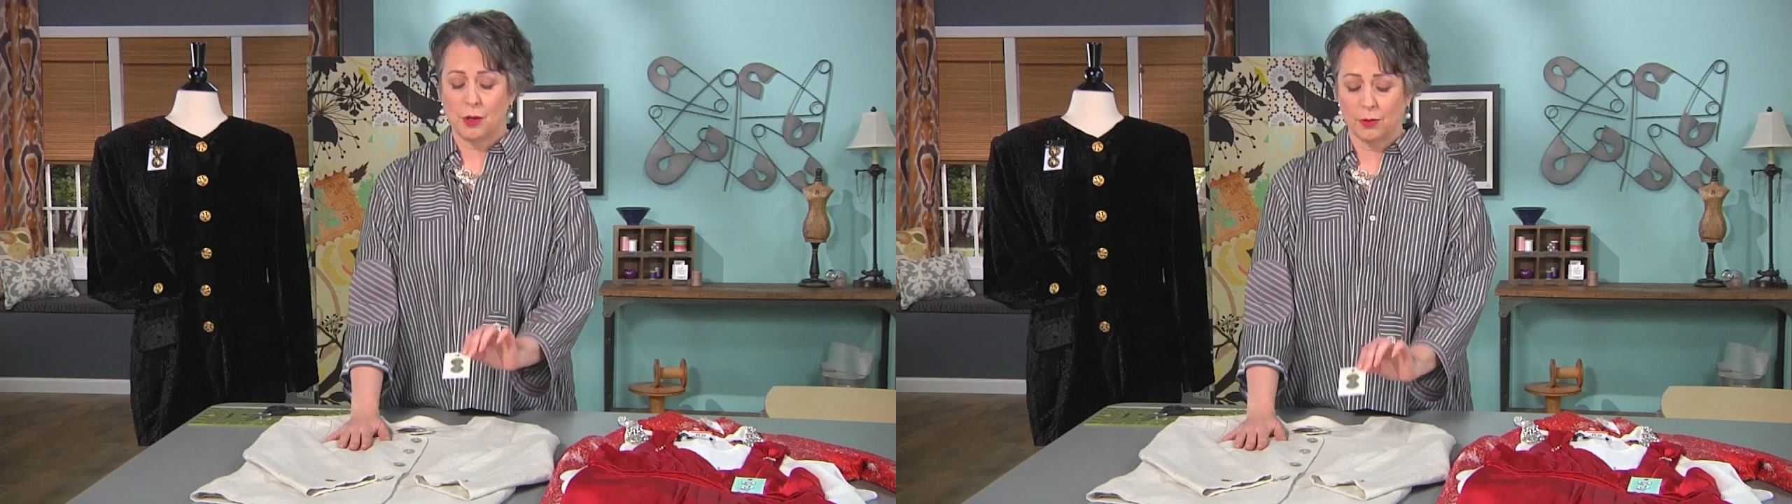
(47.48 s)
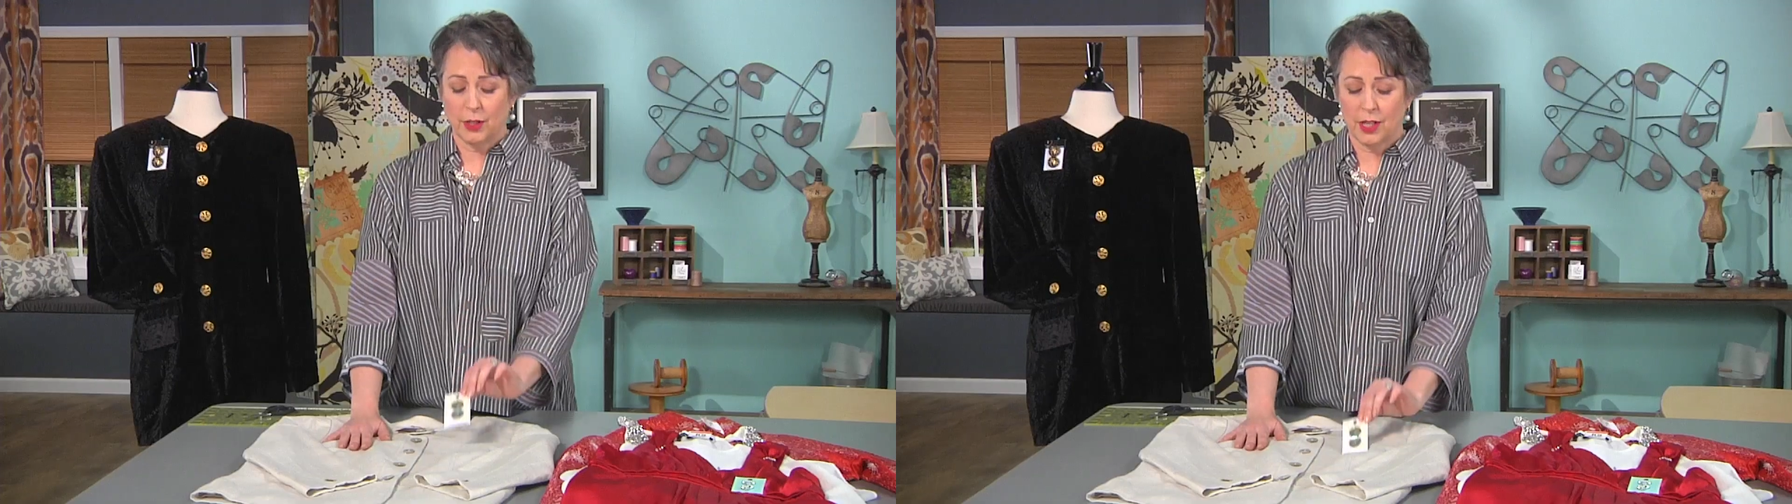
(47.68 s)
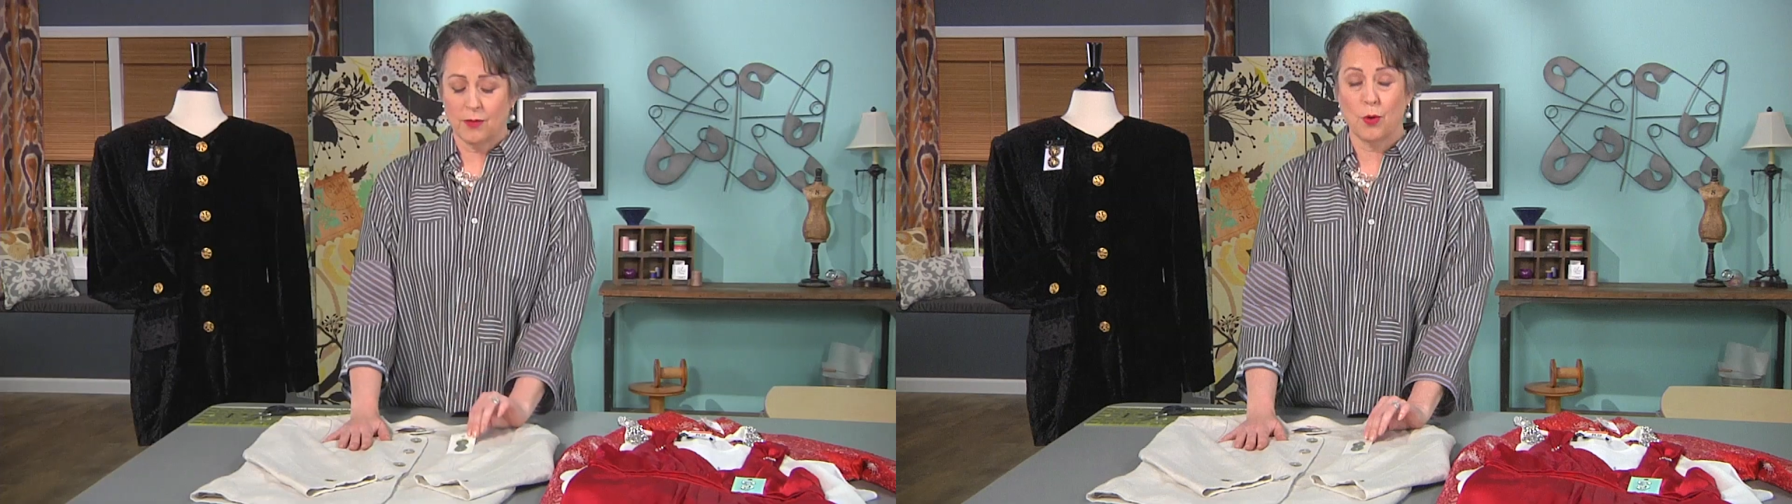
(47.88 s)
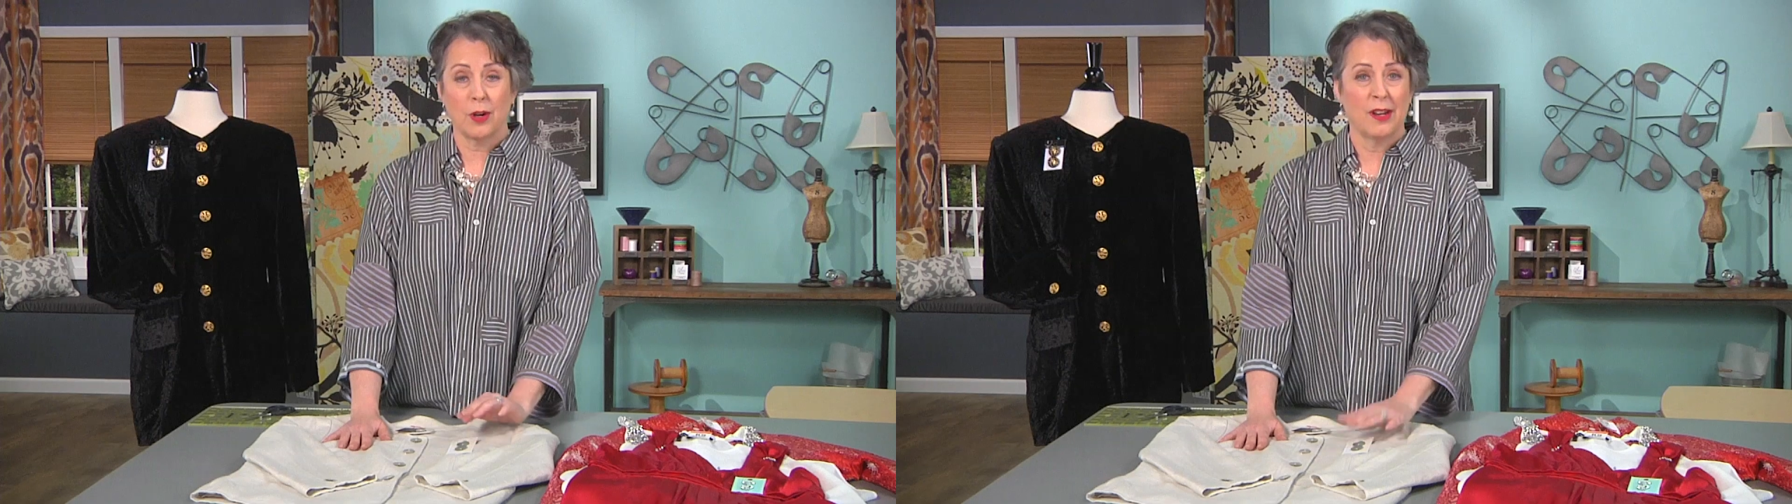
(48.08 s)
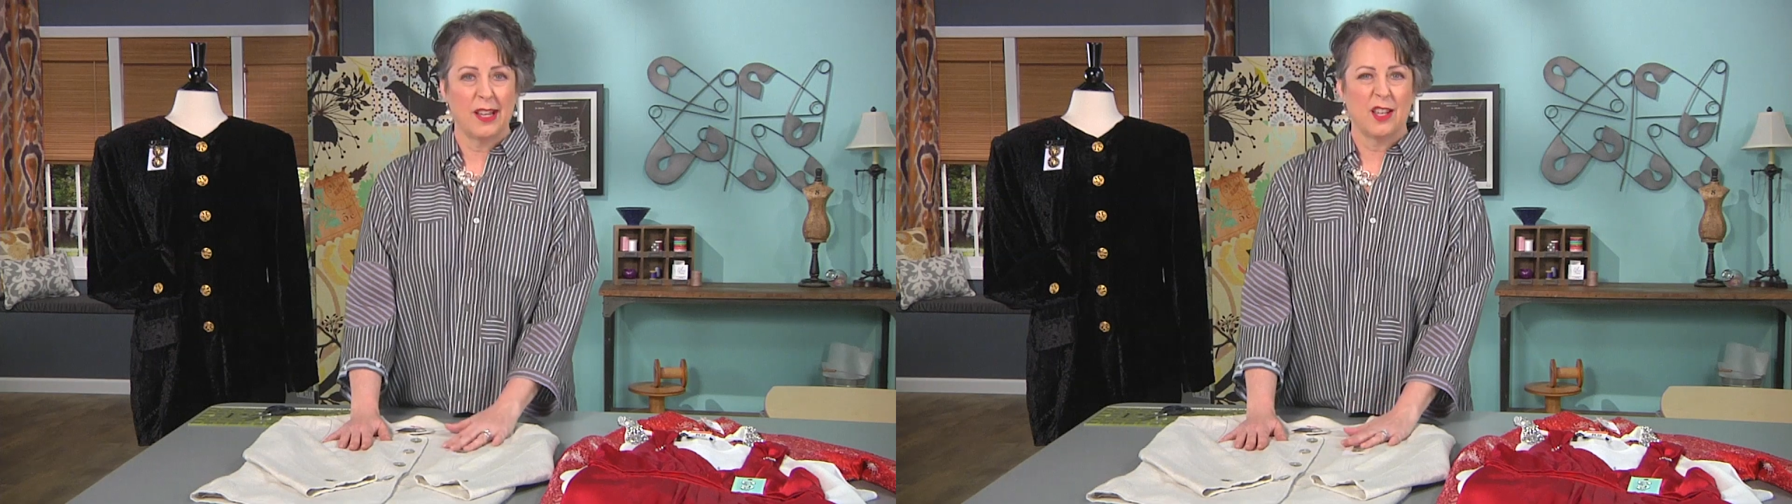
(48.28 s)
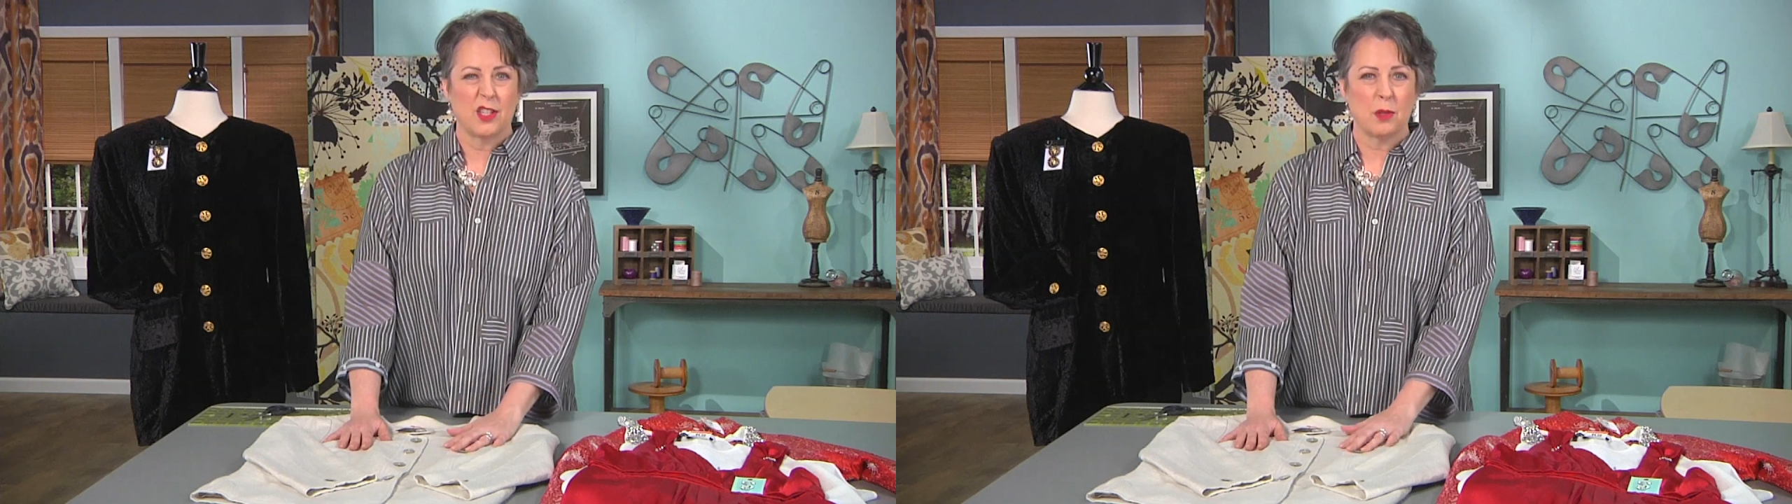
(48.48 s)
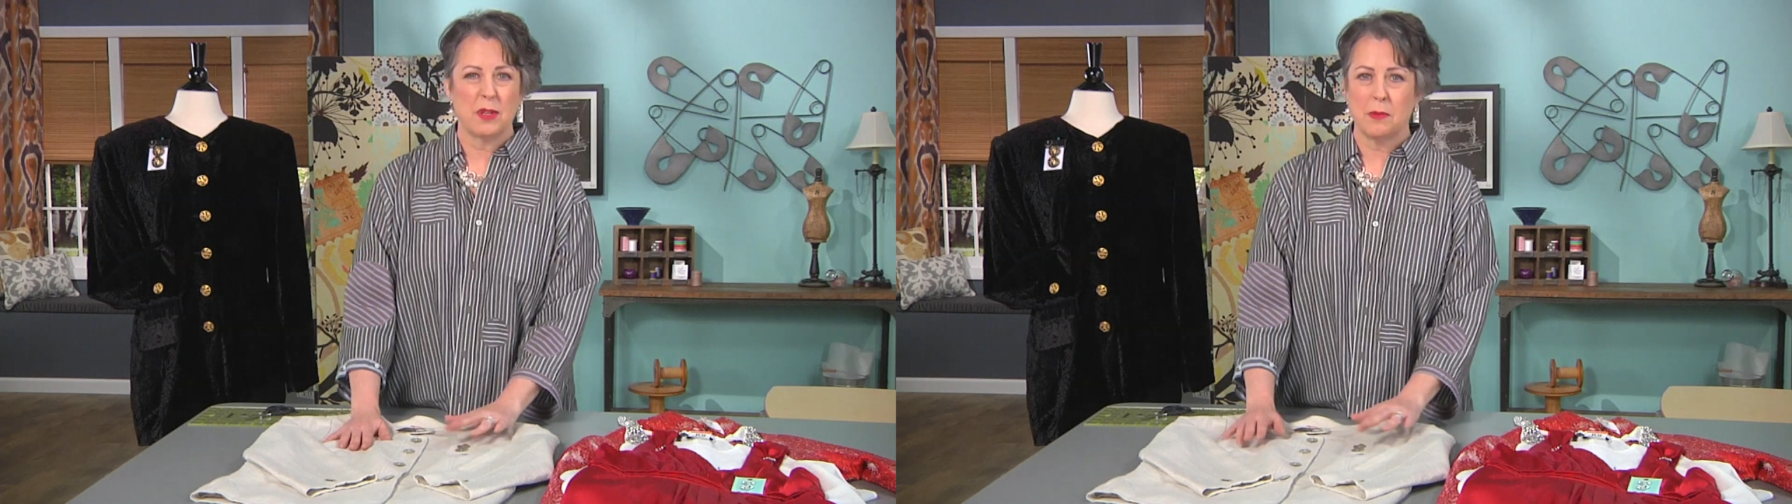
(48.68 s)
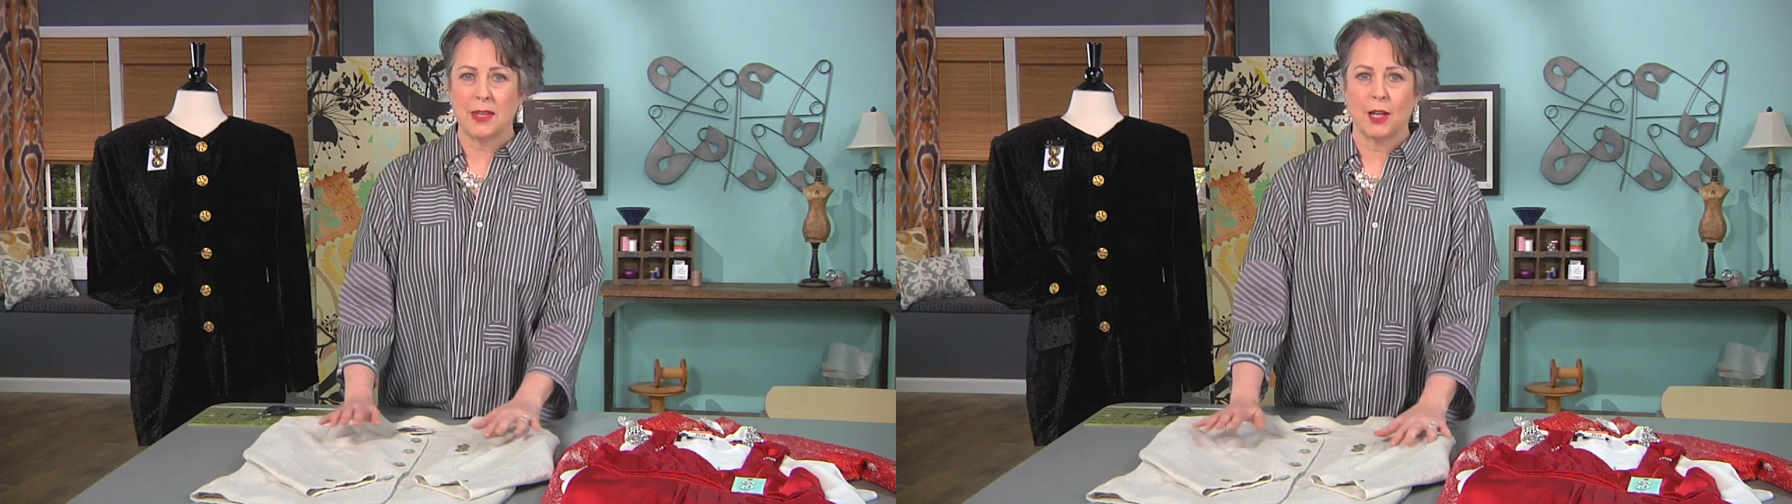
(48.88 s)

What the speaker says: you're looking for. Sometimes I